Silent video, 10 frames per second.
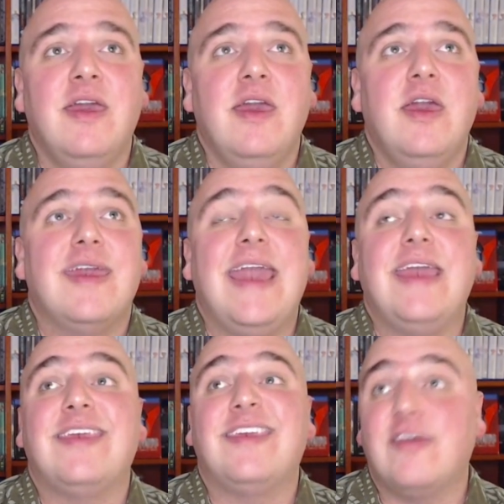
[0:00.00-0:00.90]
a
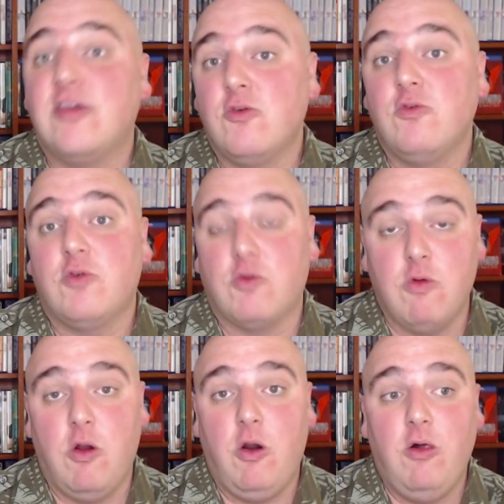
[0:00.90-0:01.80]
huge
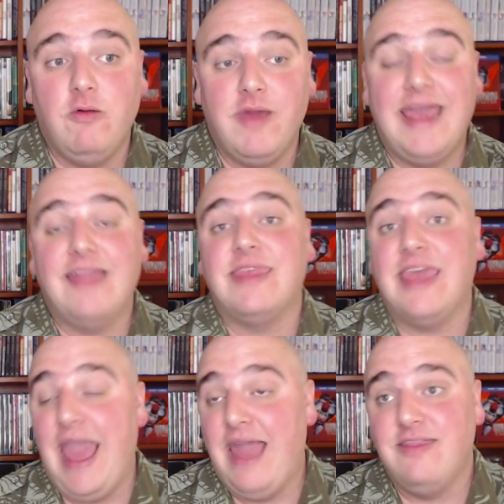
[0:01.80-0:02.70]
role at the
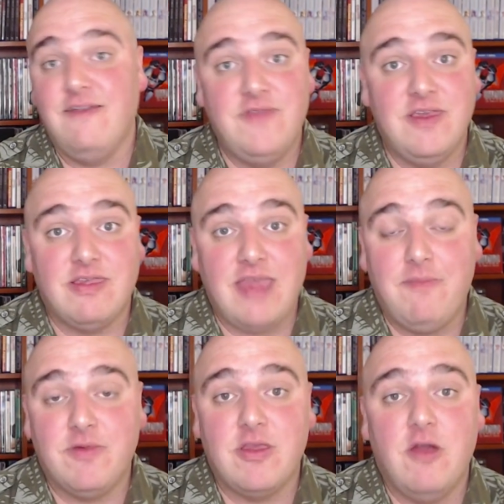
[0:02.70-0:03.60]
end of this
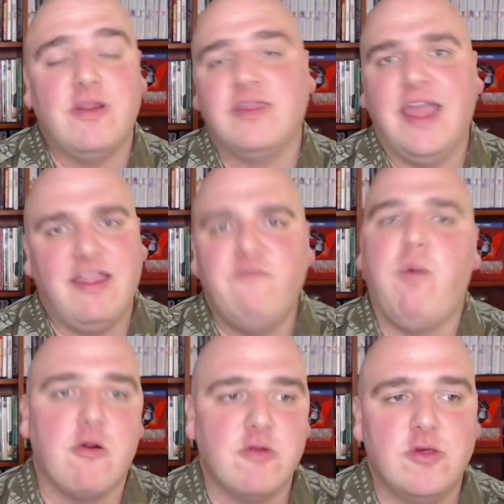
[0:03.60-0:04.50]
episode, at the end of
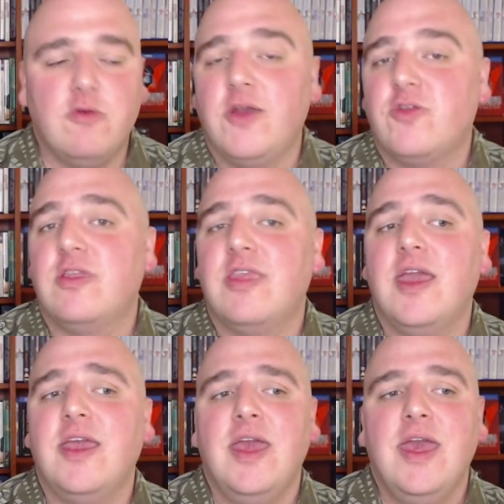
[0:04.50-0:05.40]
part 2, I should
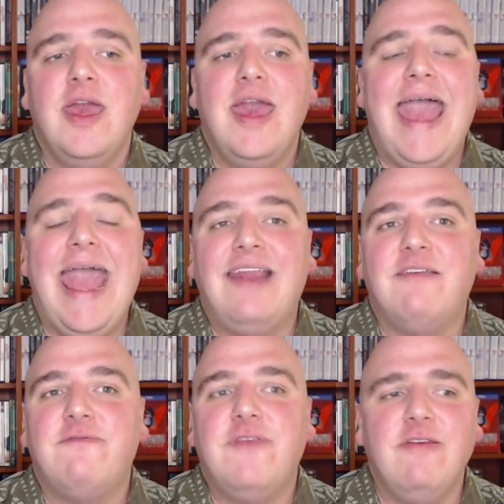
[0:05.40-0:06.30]
say. And it
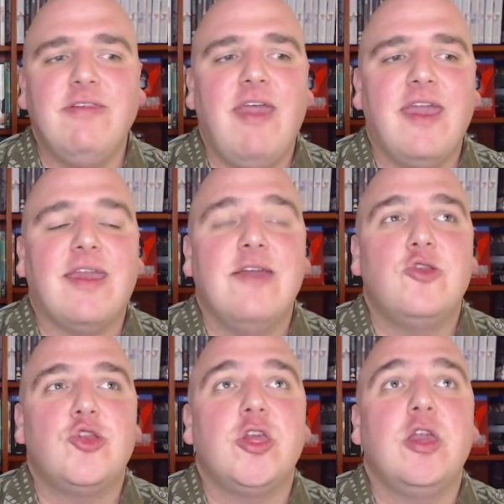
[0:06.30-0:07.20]
feels like
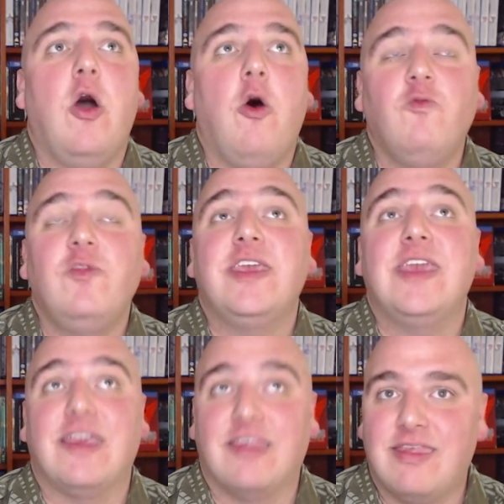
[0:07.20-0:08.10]
she only
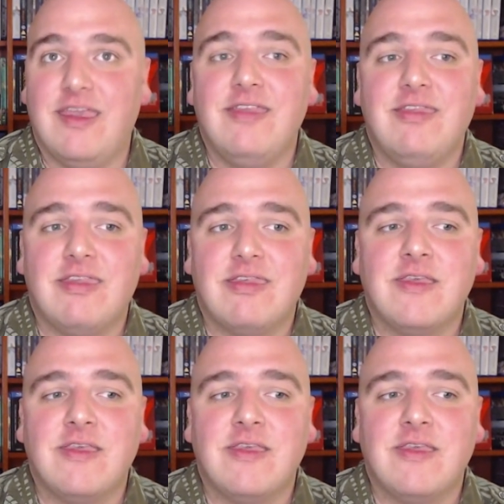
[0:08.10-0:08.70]
exists